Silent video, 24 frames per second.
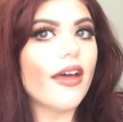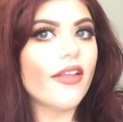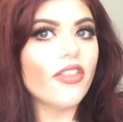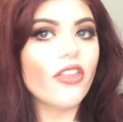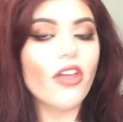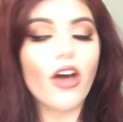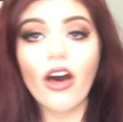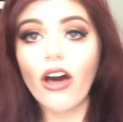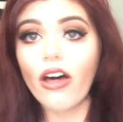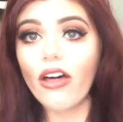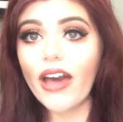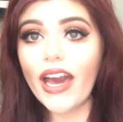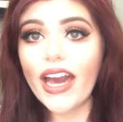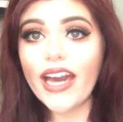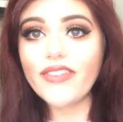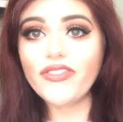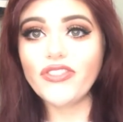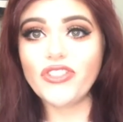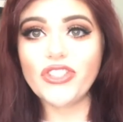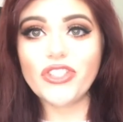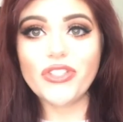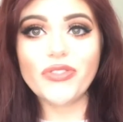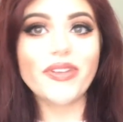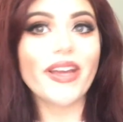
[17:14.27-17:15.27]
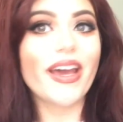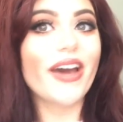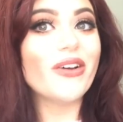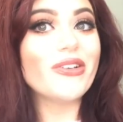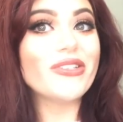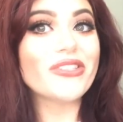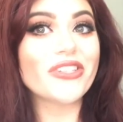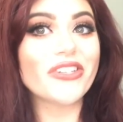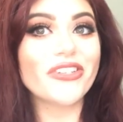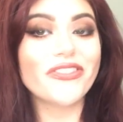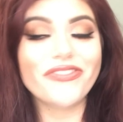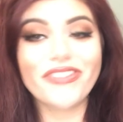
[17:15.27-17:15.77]
All I have to do now
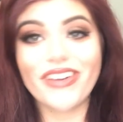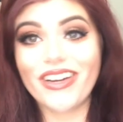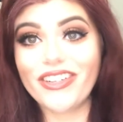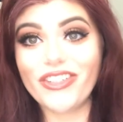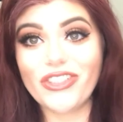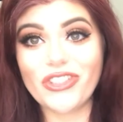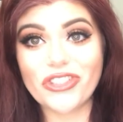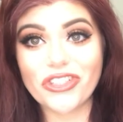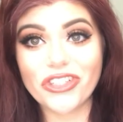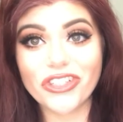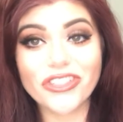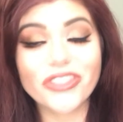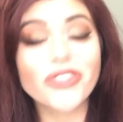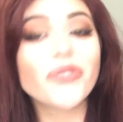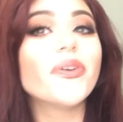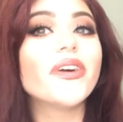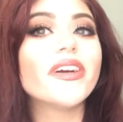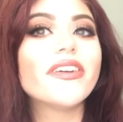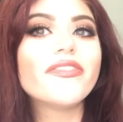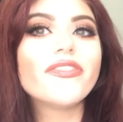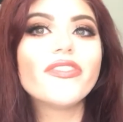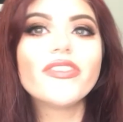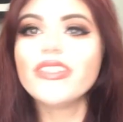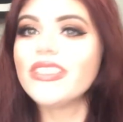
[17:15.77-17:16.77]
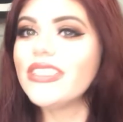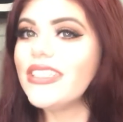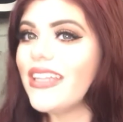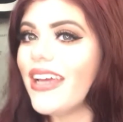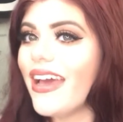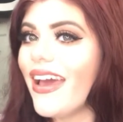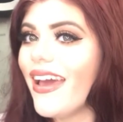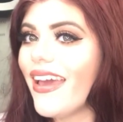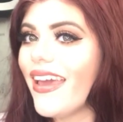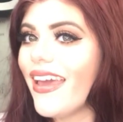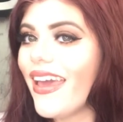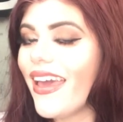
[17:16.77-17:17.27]
is go find a shirt to wear for
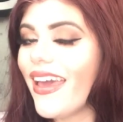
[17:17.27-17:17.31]
today